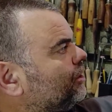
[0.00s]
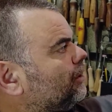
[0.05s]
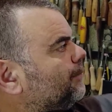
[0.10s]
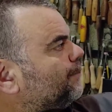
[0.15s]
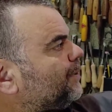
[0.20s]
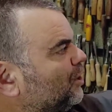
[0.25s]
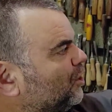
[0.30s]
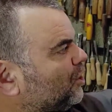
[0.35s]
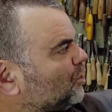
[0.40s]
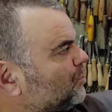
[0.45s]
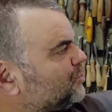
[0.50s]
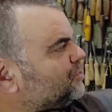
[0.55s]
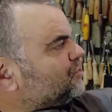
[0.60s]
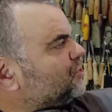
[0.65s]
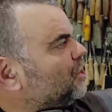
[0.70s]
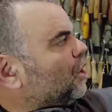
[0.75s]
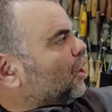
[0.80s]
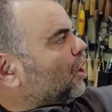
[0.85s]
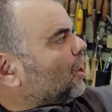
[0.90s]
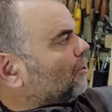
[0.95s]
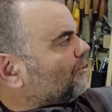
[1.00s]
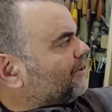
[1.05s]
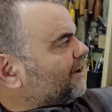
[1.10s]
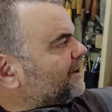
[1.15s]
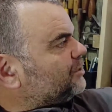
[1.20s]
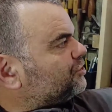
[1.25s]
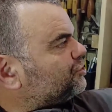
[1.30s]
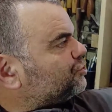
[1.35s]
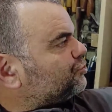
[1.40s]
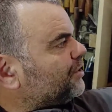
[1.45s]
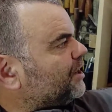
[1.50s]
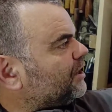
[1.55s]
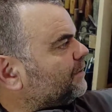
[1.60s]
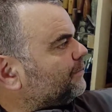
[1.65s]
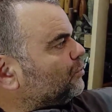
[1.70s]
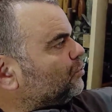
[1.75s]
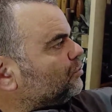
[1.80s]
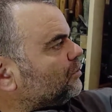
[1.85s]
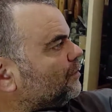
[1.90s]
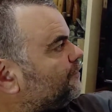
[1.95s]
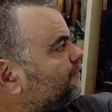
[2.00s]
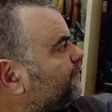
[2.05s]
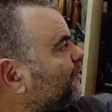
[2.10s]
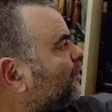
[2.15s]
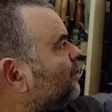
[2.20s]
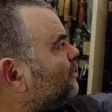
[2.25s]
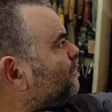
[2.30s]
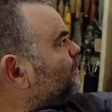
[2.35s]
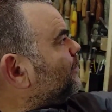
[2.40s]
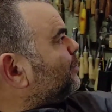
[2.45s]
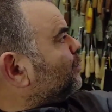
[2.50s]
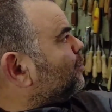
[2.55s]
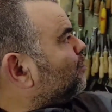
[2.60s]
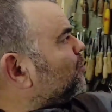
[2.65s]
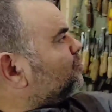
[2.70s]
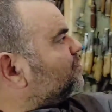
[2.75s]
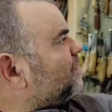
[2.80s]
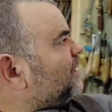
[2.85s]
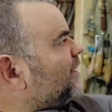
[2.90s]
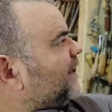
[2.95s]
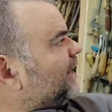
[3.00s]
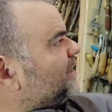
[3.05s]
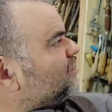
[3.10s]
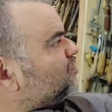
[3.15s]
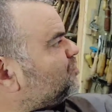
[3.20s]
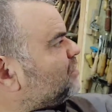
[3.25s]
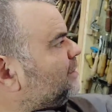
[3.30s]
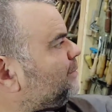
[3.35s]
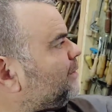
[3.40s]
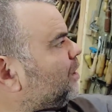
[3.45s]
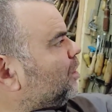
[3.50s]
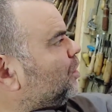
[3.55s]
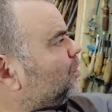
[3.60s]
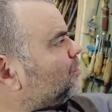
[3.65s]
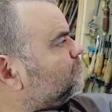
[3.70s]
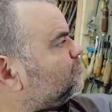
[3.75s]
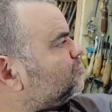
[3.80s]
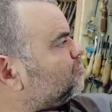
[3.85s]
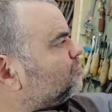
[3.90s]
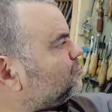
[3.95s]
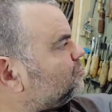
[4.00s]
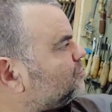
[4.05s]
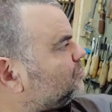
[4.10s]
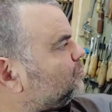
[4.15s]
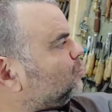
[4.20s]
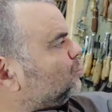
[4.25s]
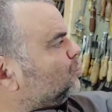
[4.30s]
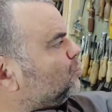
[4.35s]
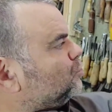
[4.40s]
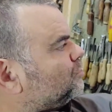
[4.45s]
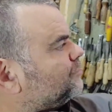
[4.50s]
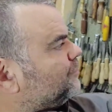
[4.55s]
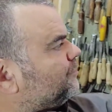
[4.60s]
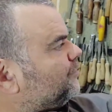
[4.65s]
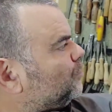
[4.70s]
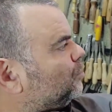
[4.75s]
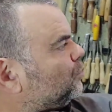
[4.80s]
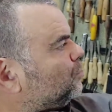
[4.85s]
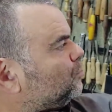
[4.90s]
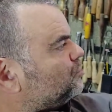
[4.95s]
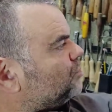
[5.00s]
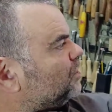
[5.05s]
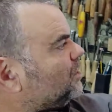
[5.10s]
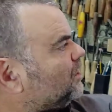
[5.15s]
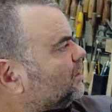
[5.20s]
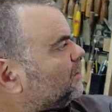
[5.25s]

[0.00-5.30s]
plywood, Oreo strand board, fibreboard and similar items used in walls, floors,